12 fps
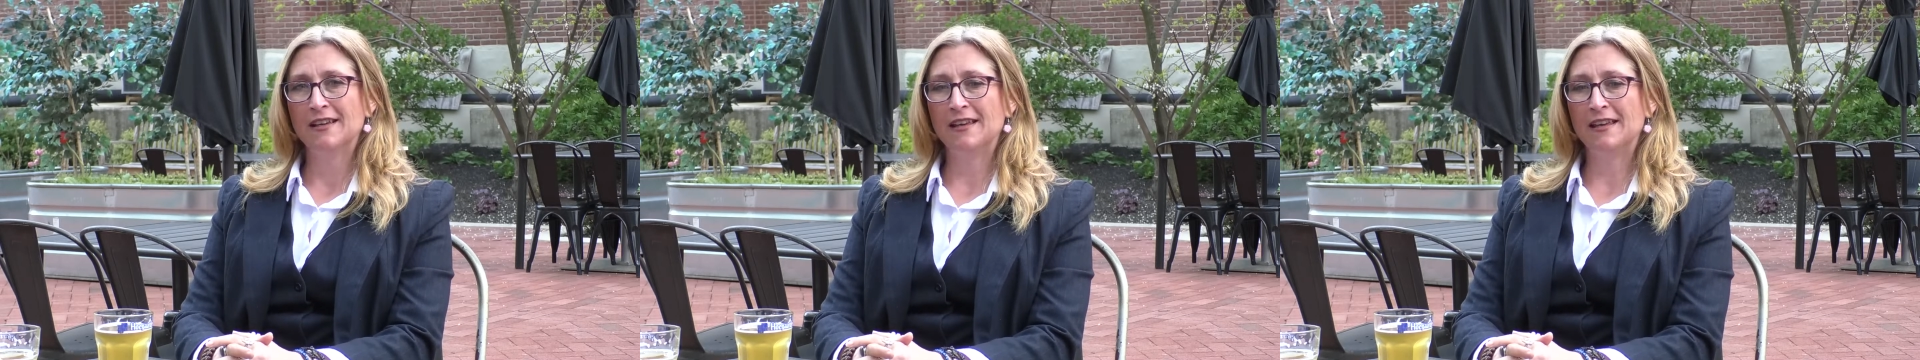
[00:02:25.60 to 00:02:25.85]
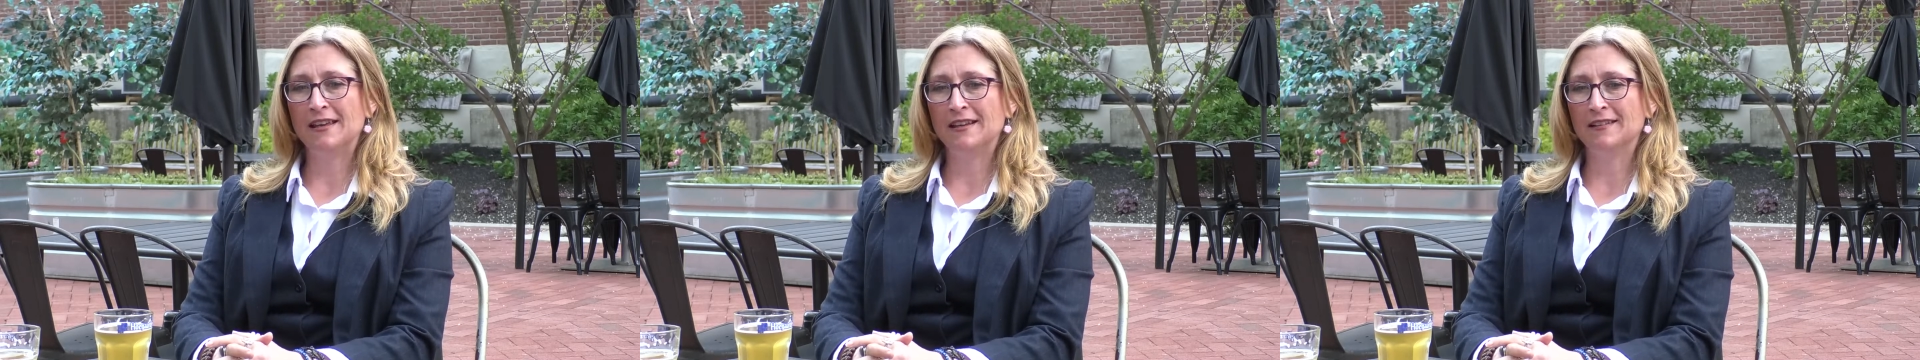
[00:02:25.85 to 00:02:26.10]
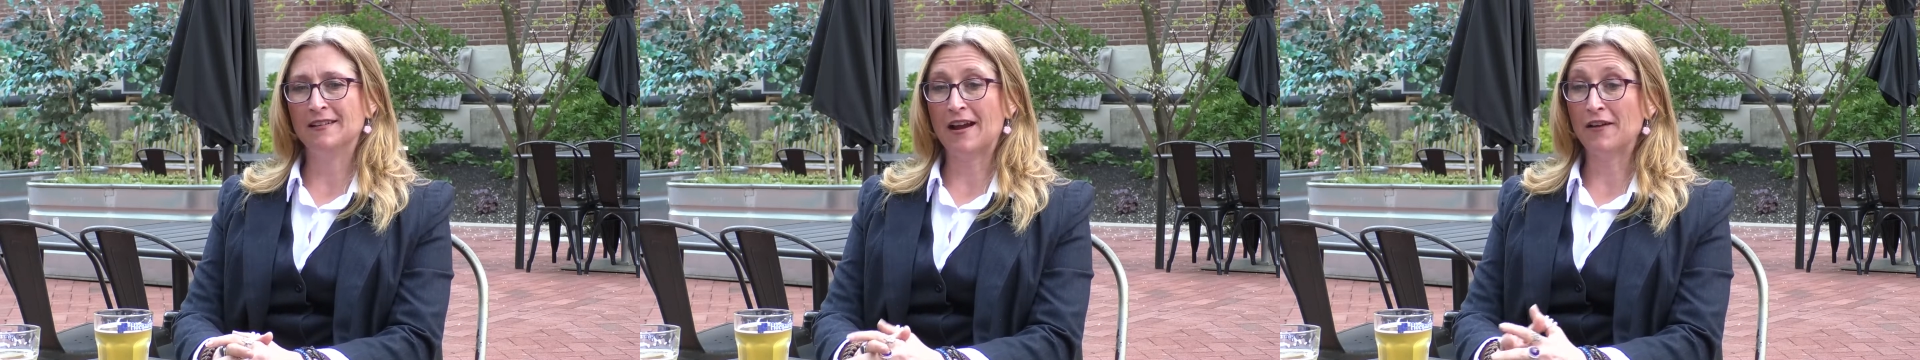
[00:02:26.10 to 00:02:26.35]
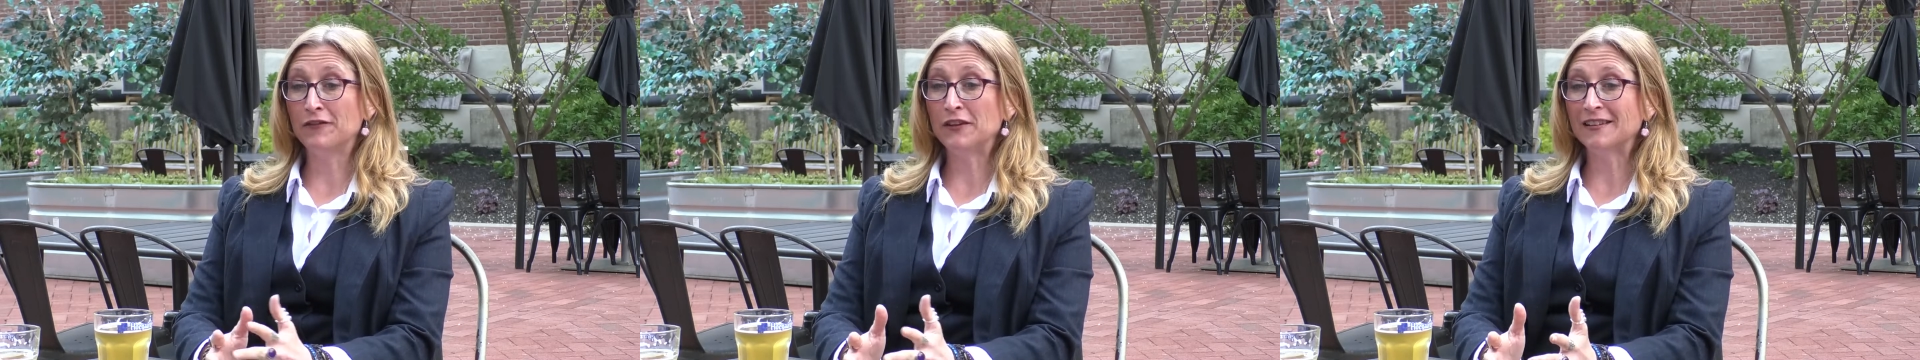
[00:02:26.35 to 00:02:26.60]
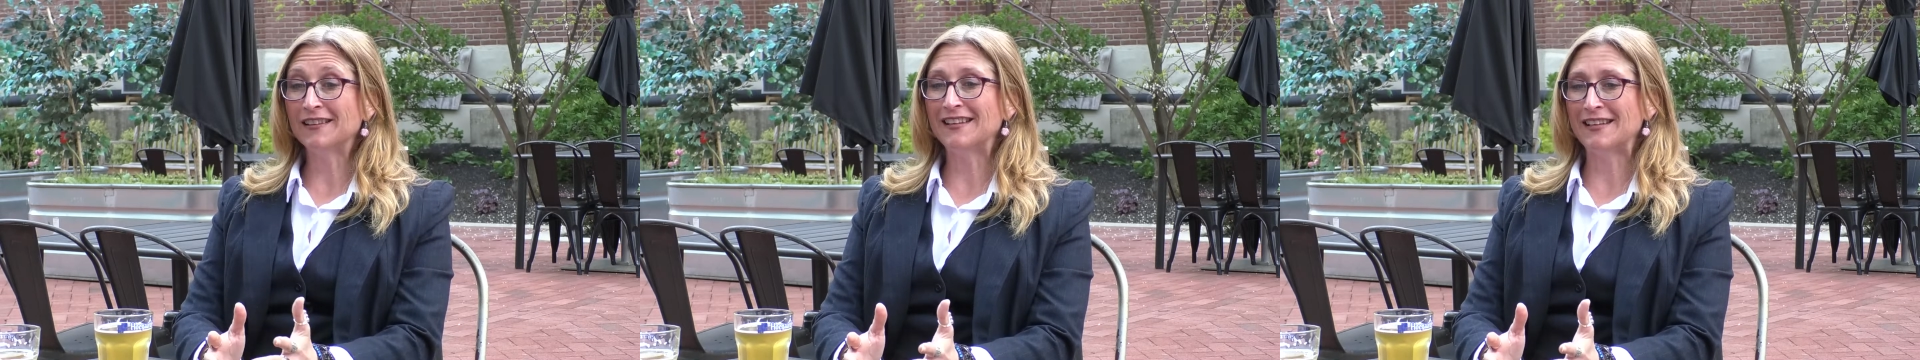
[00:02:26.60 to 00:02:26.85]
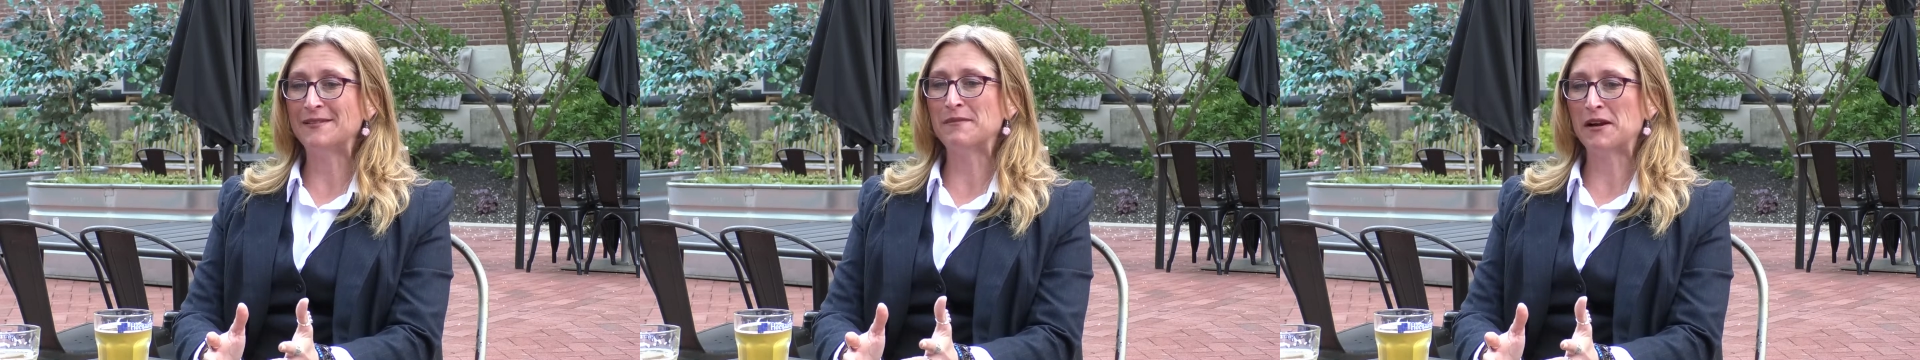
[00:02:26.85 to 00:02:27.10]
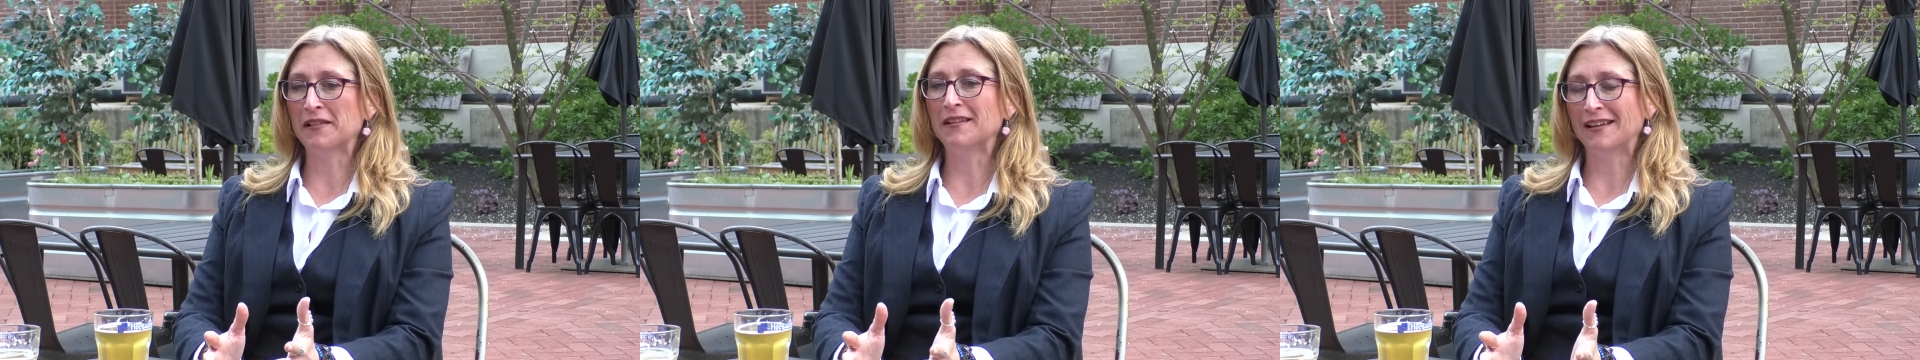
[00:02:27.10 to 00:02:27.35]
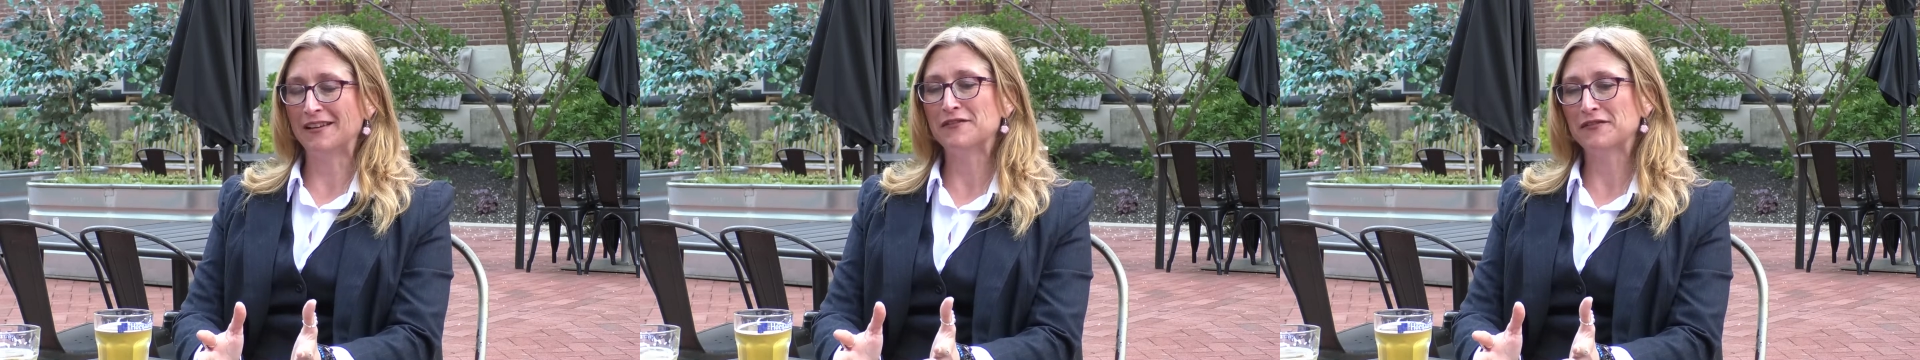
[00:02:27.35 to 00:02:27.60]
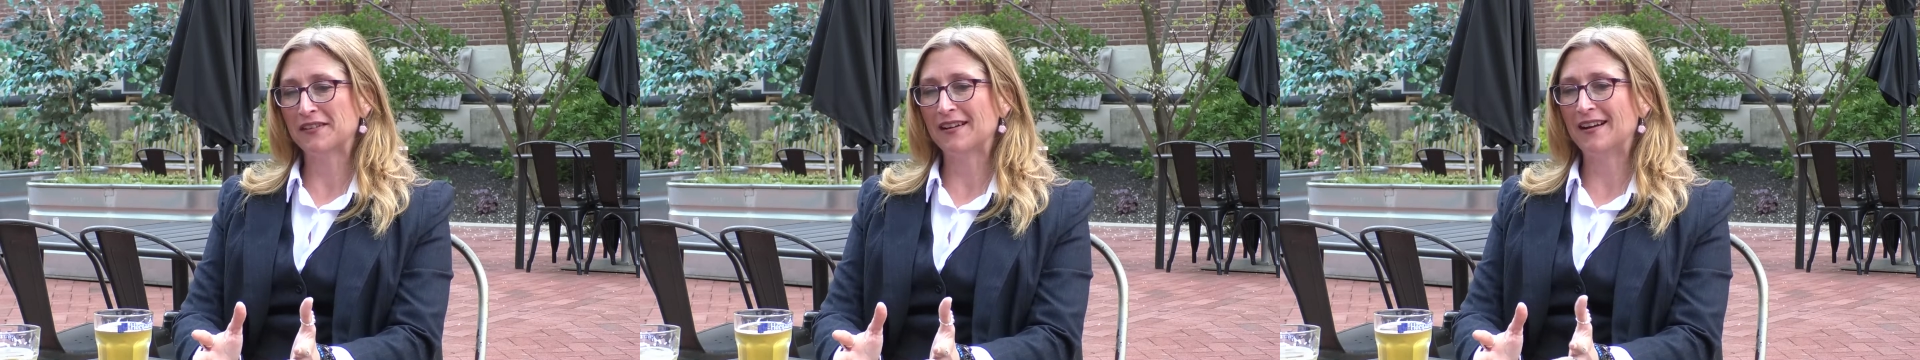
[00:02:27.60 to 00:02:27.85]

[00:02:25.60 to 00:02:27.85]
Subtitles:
And I feel like in my life,